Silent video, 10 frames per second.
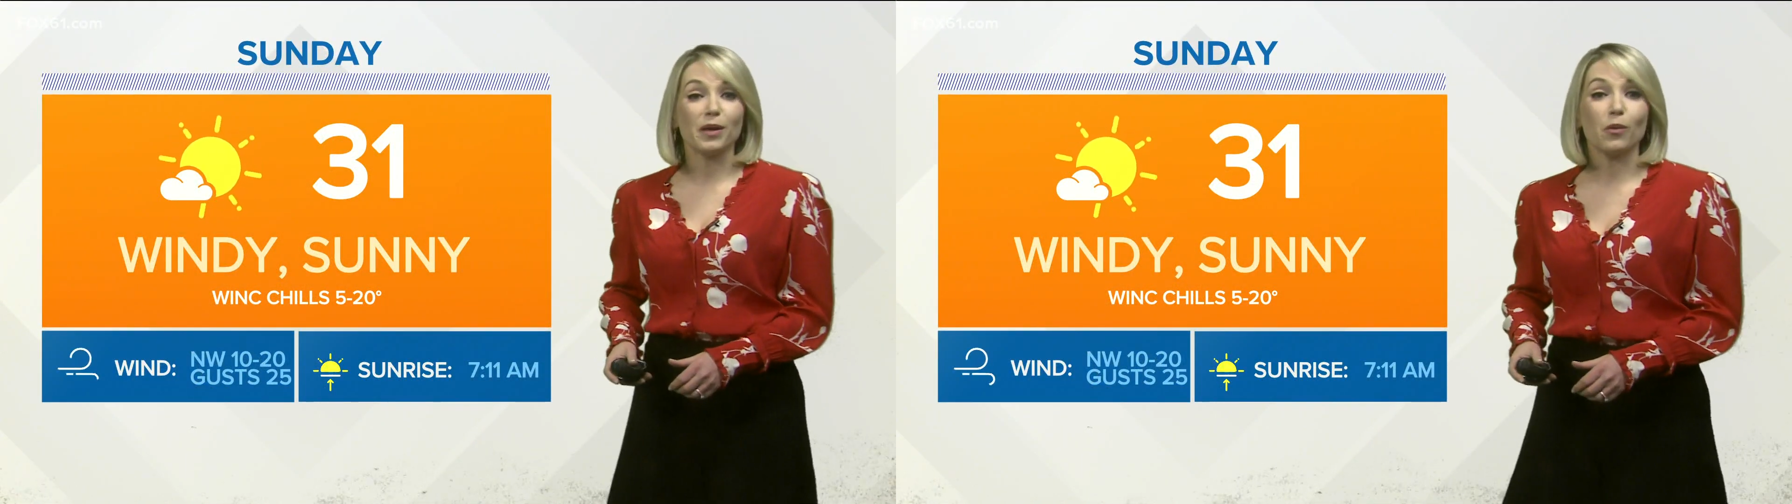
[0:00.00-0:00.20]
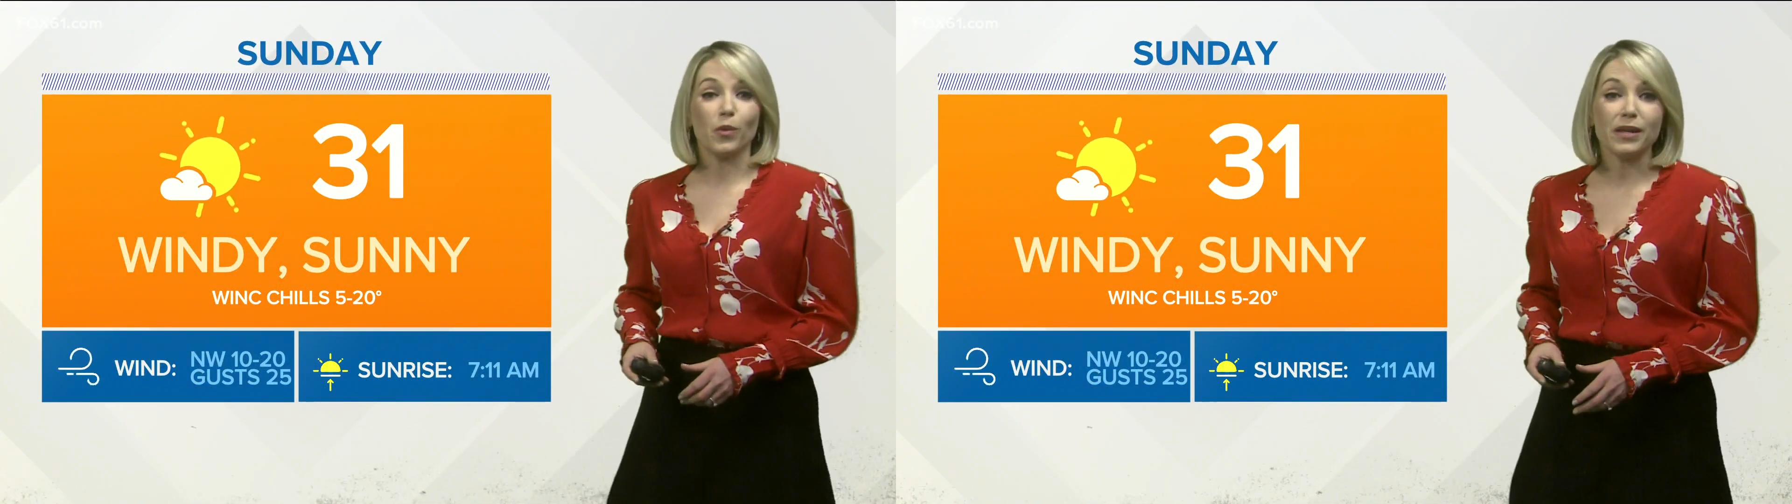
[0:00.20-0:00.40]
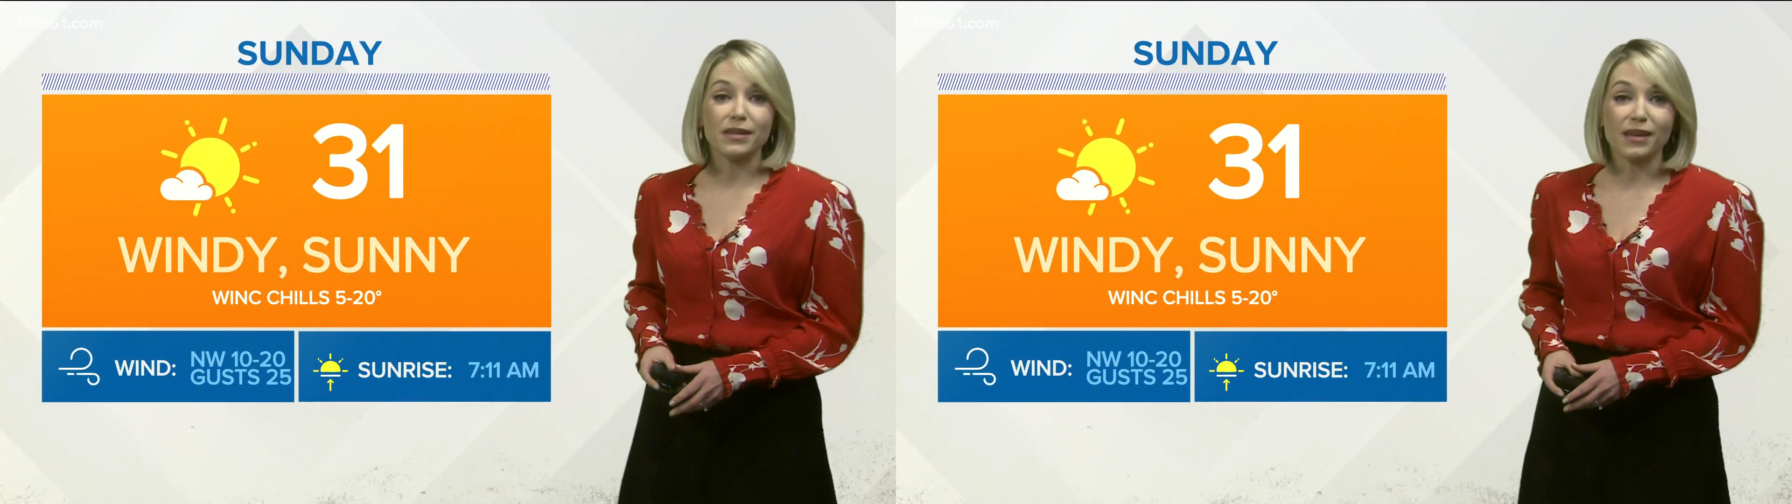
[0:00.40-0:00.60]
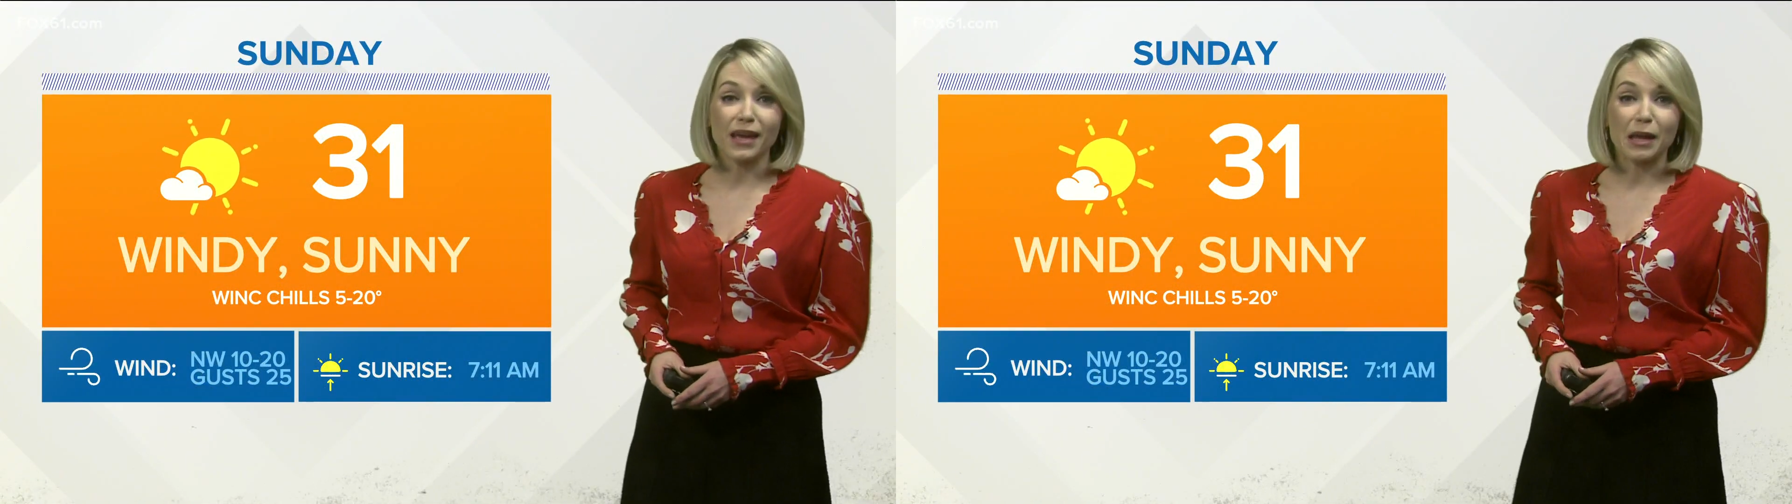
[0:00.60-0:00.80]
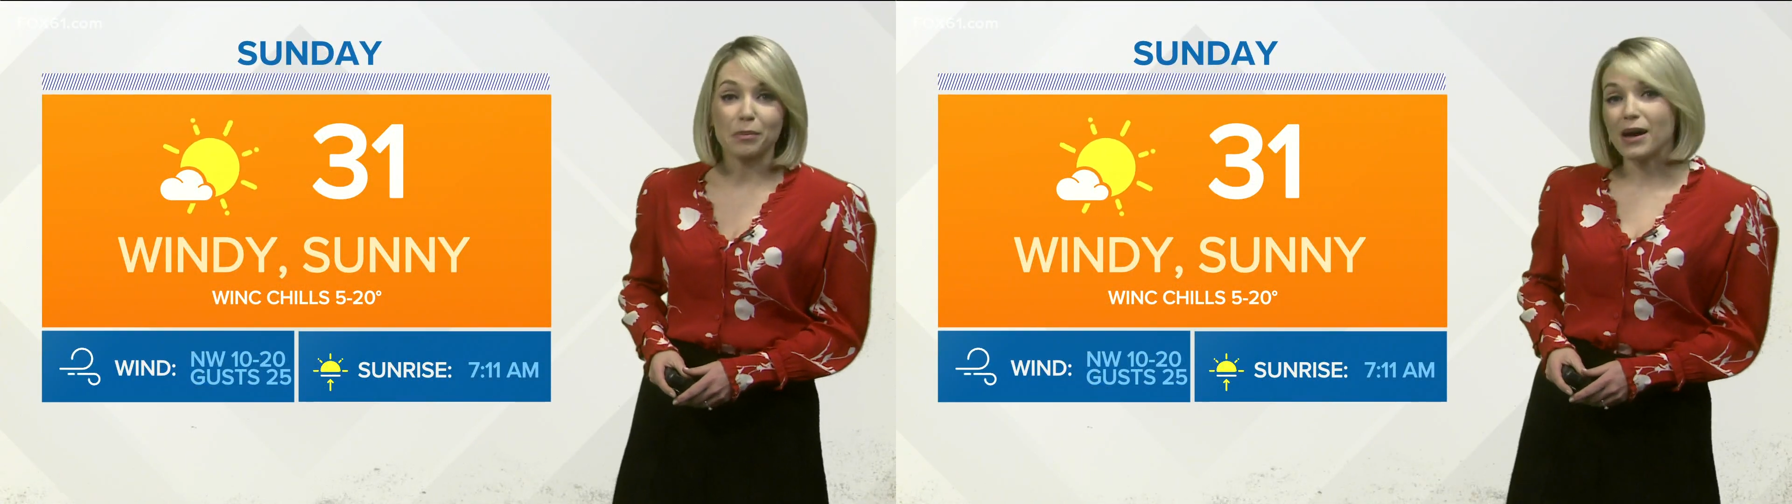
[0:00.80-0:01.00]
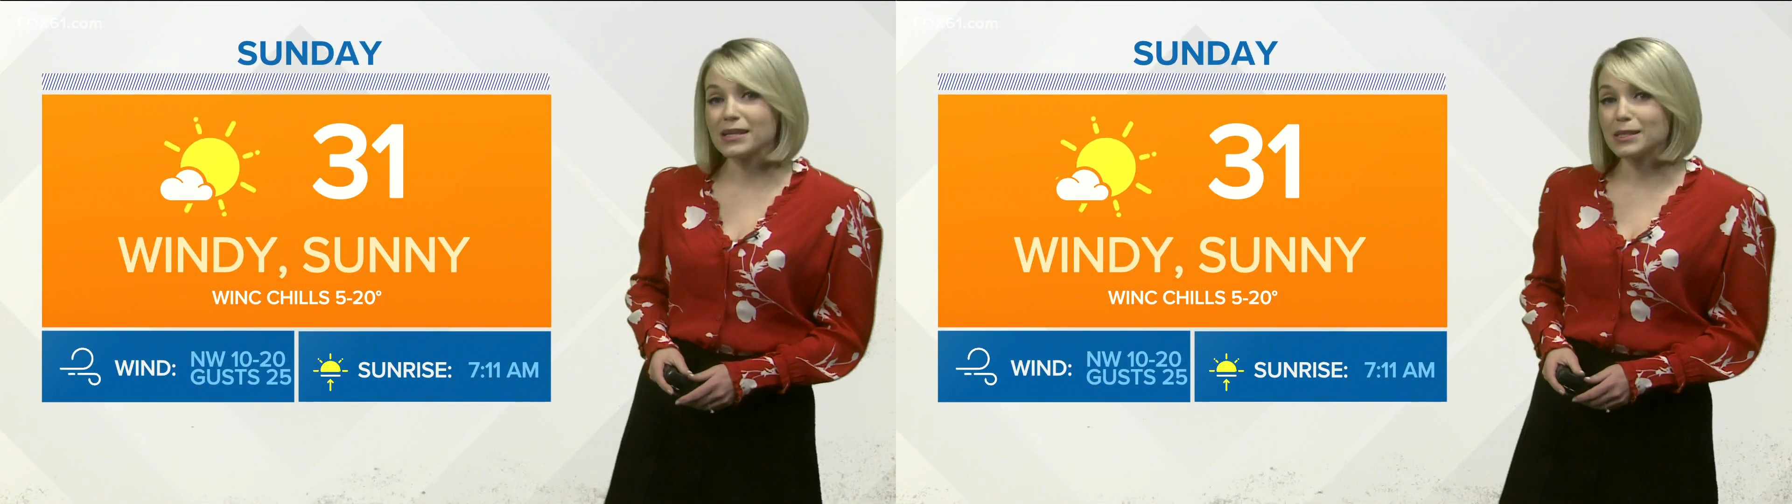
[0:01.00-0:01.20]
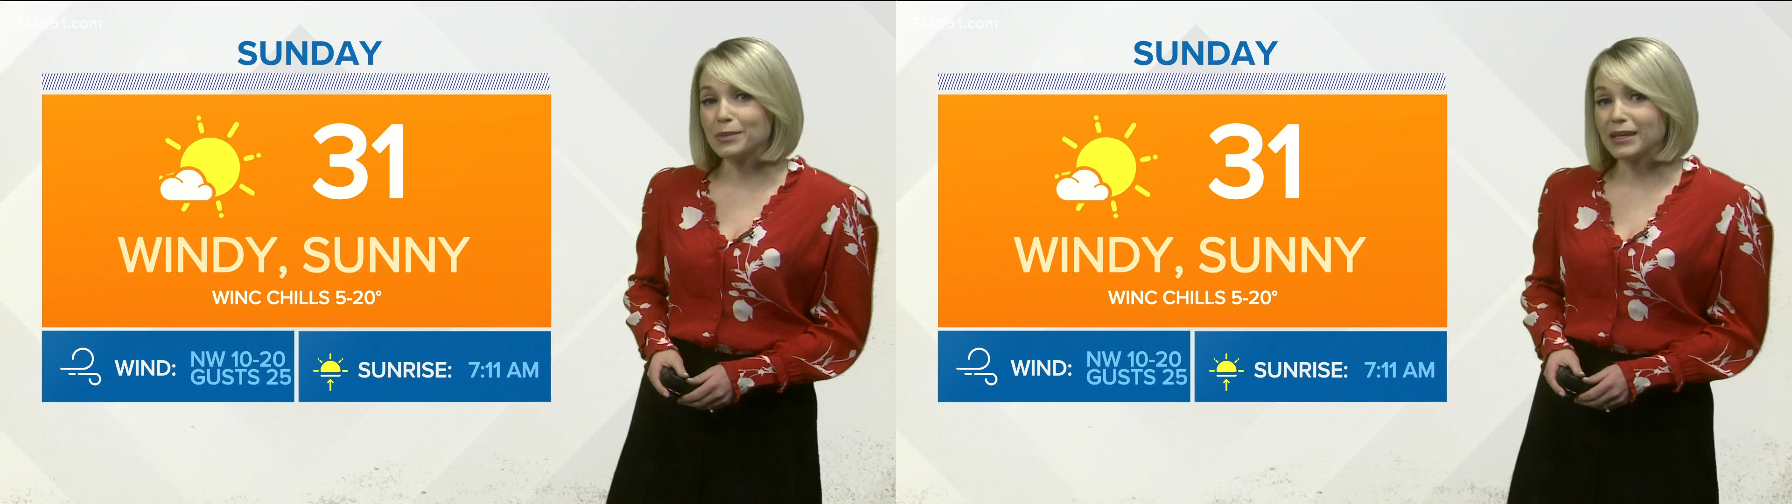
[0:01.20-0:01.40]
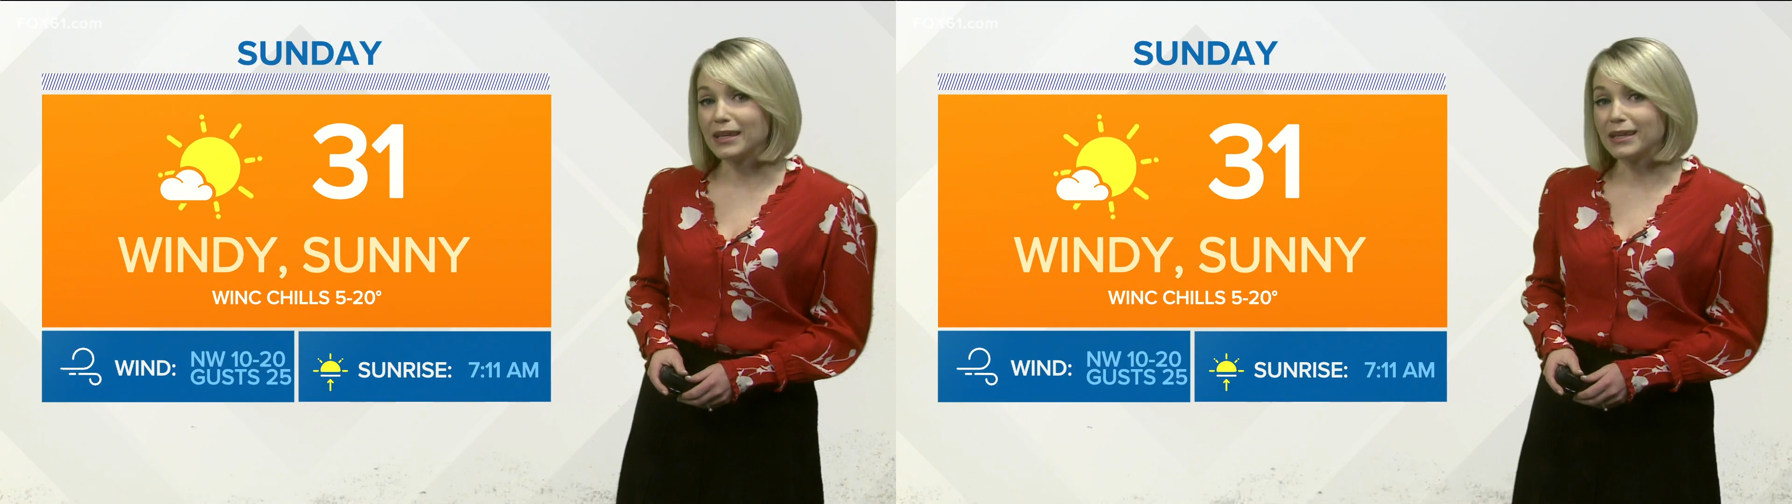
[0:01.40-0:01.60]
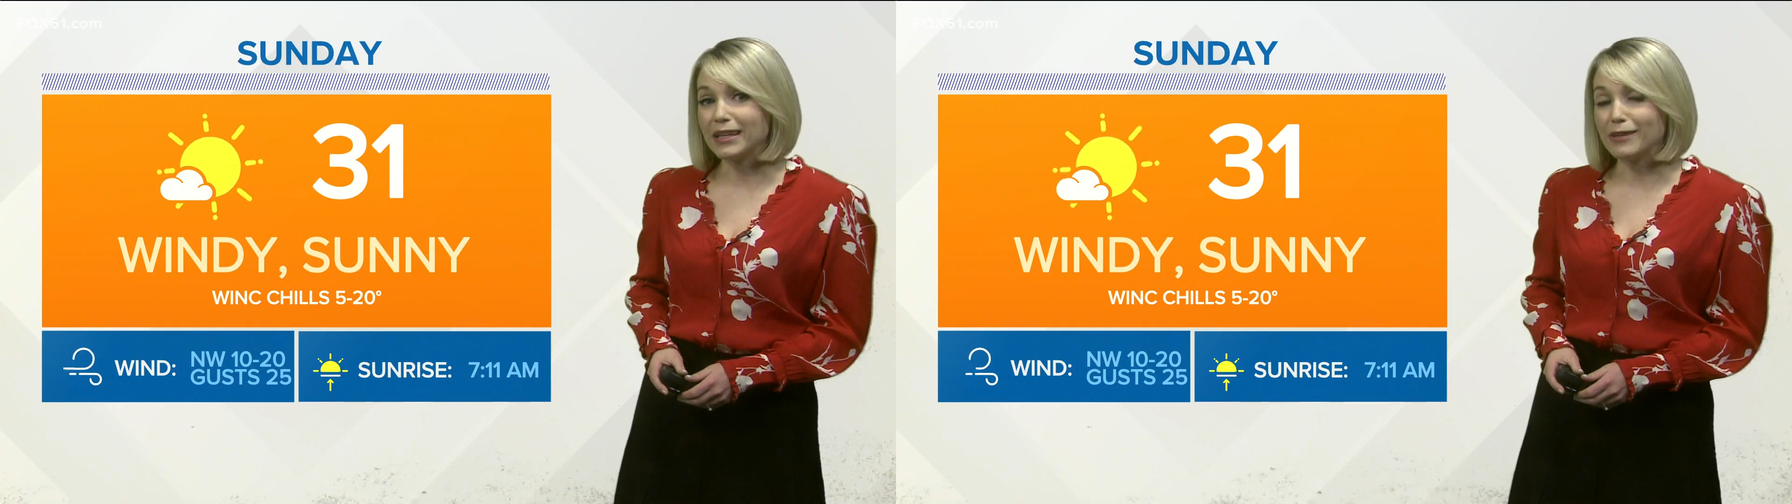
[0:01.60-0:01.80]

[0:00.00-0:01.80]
be windy and possibly